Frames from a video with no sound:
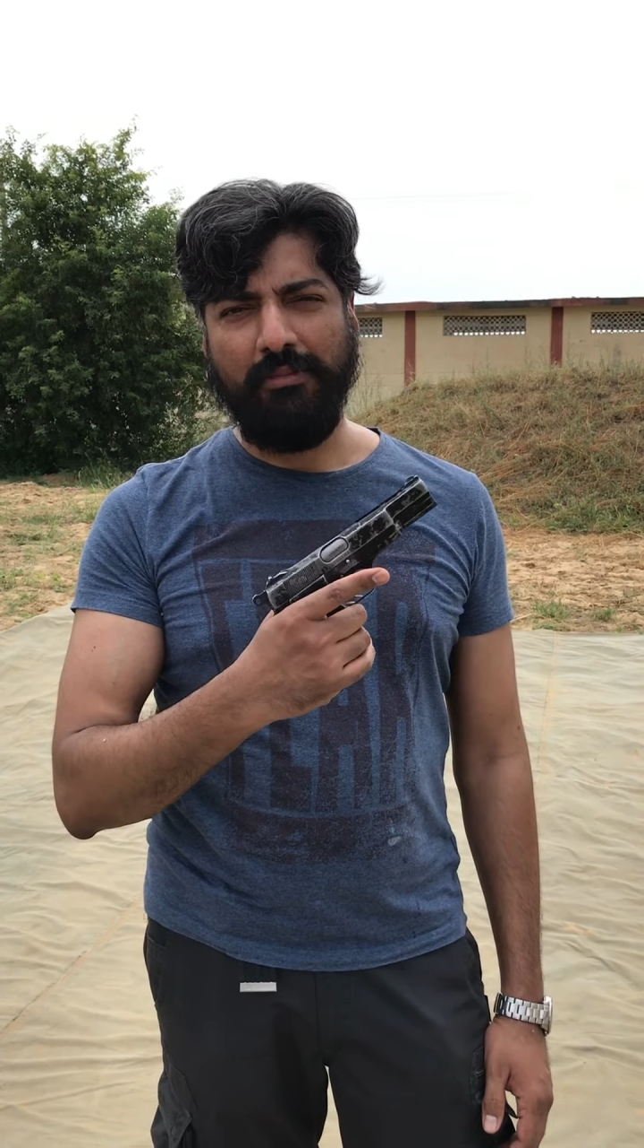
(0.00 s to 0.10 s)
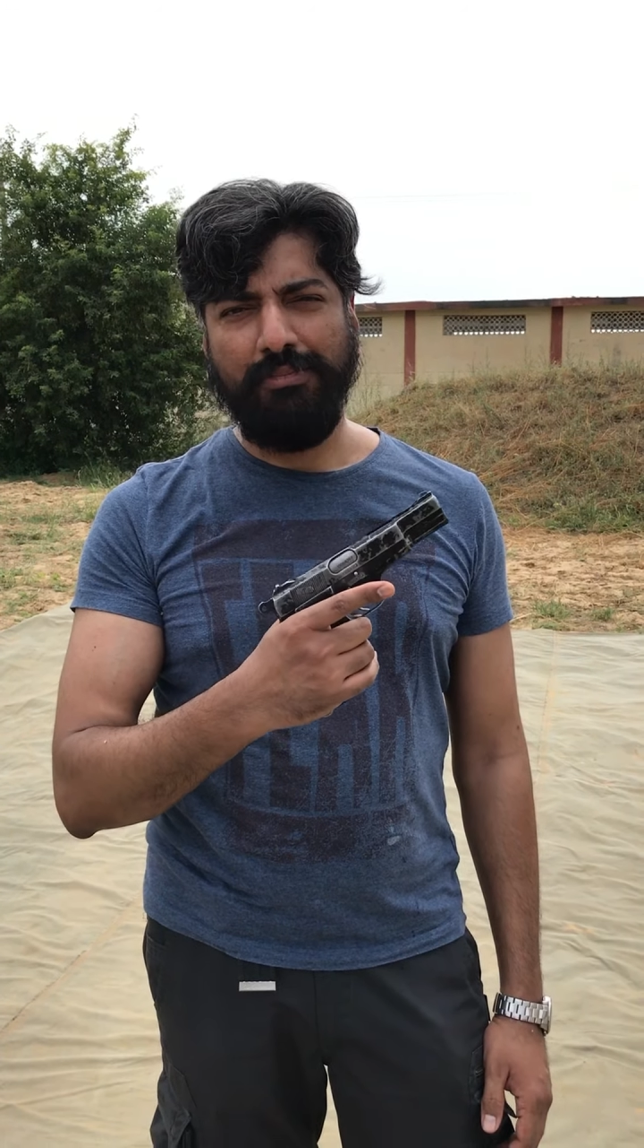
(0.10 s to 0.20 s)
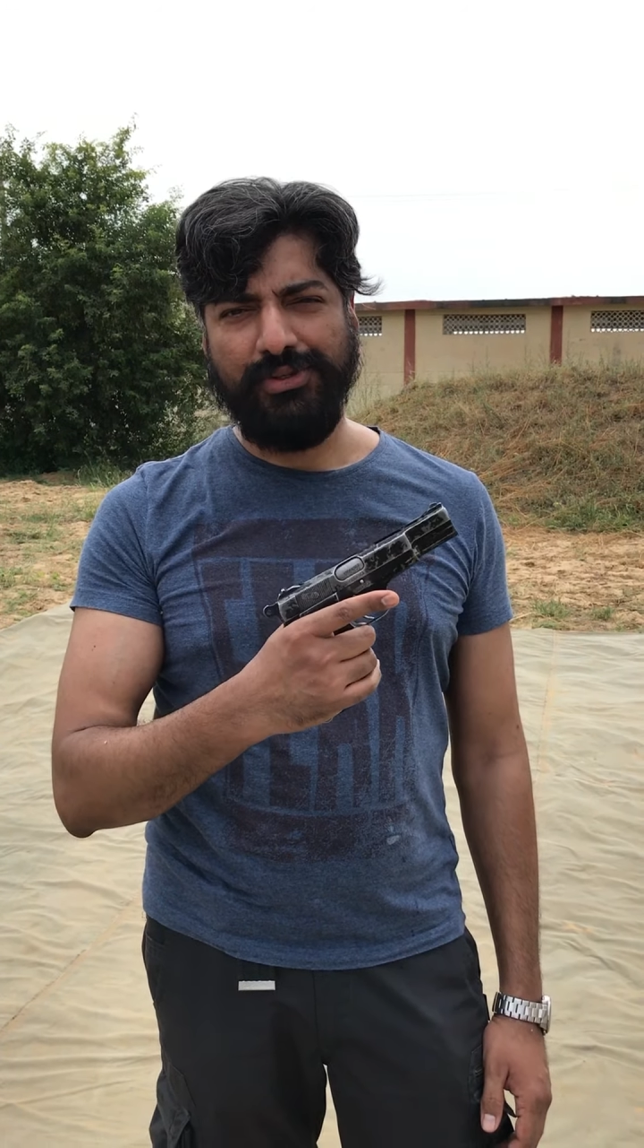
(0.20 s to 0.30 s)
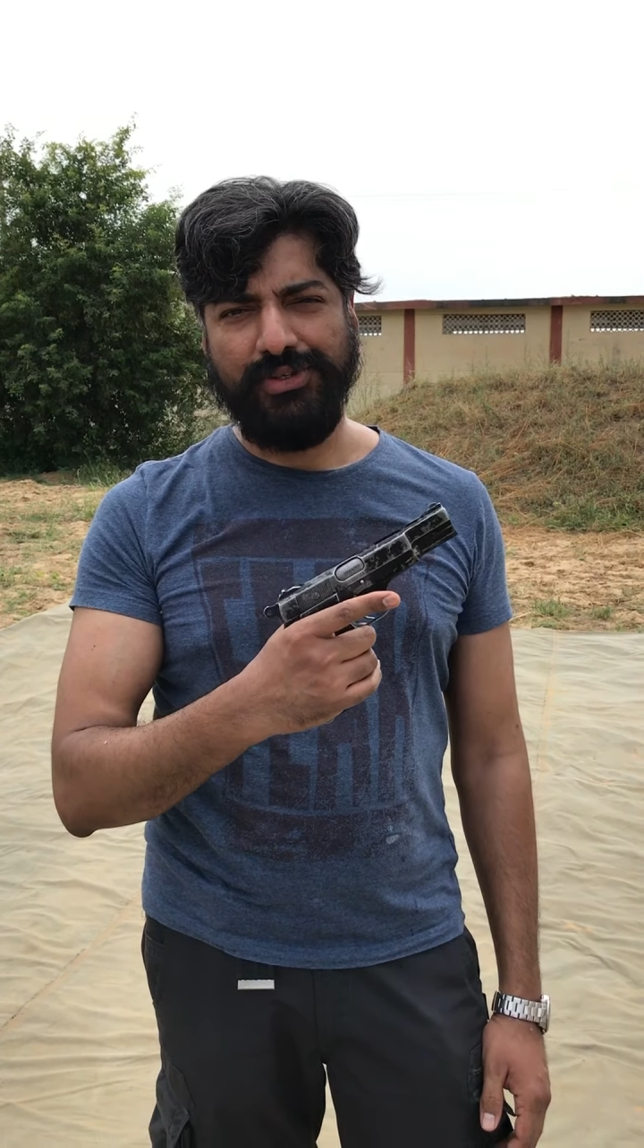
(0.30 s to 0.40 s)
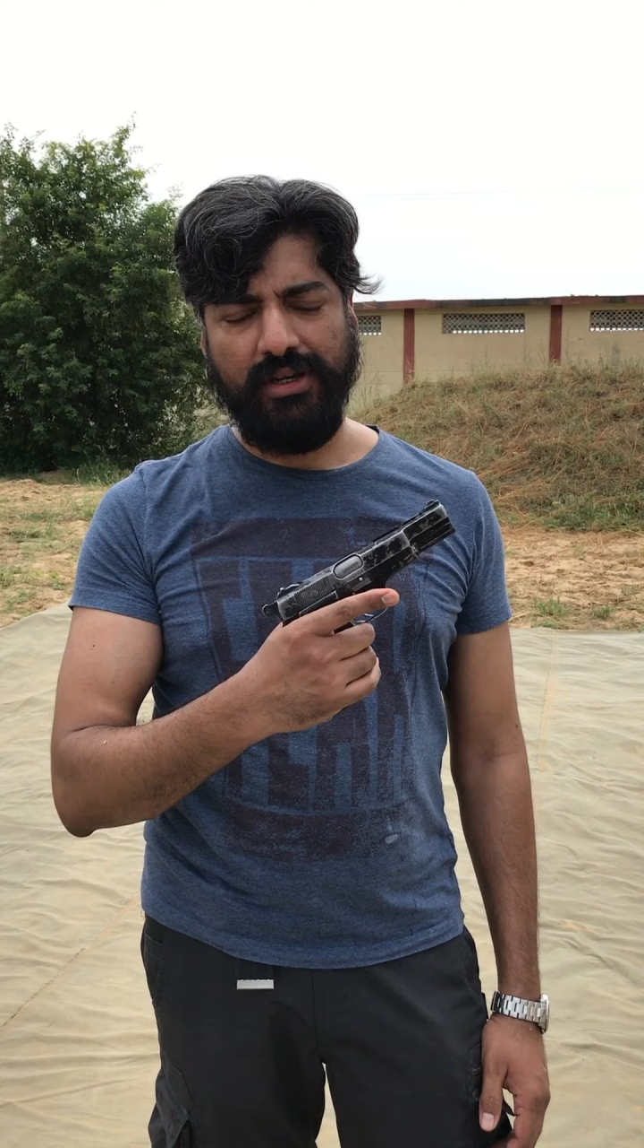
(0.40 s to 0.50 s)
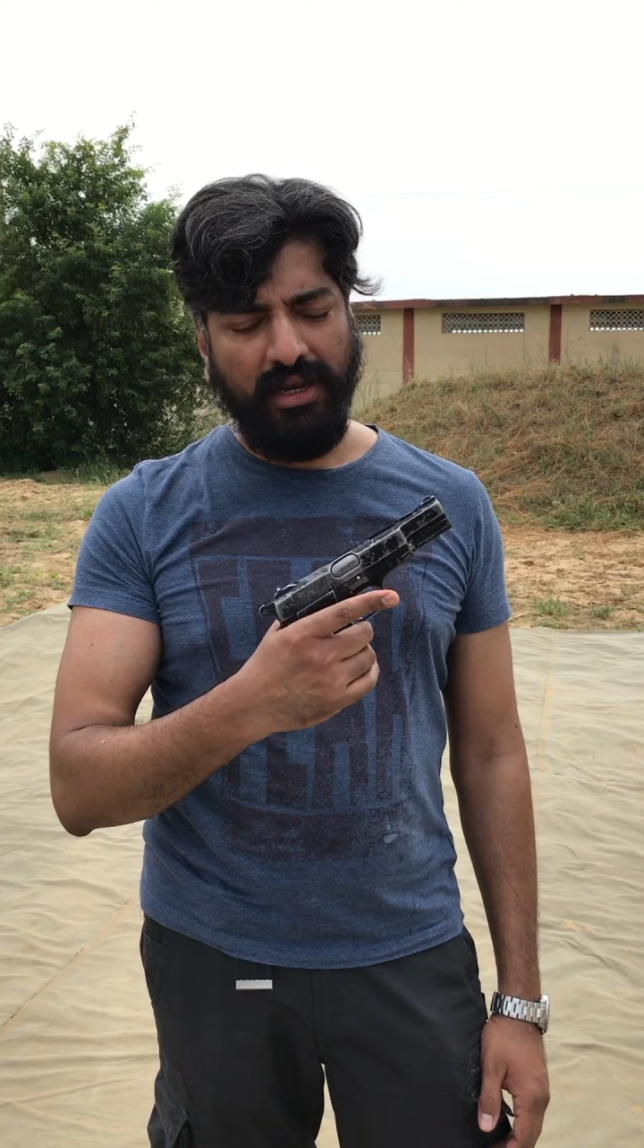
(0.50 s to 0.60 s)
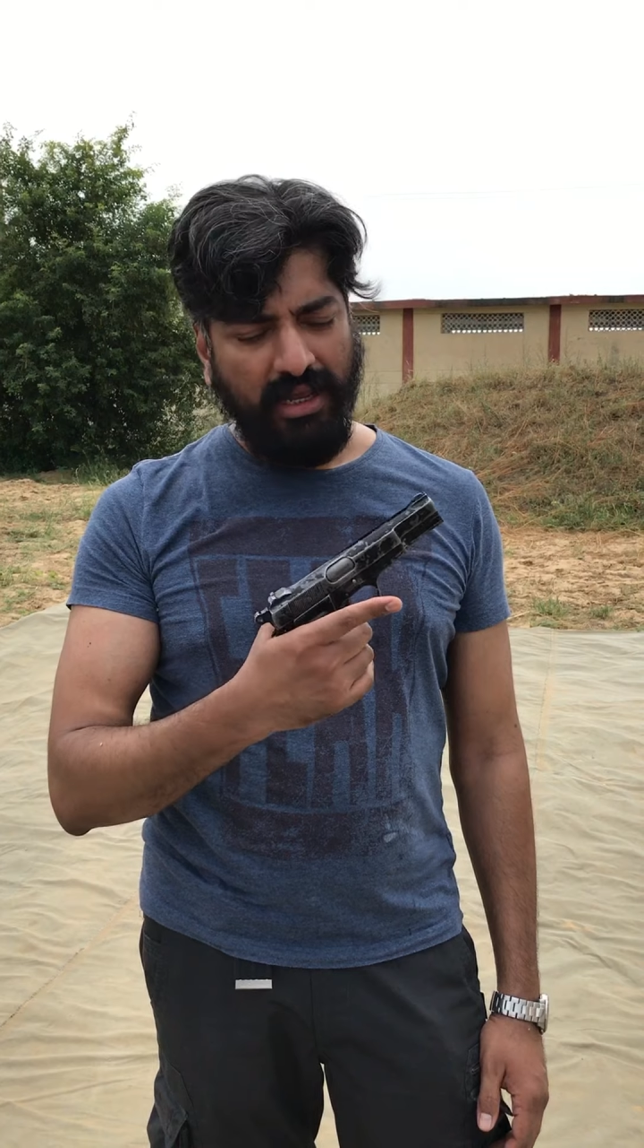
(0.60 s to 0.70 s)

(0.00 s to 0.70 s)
pistol.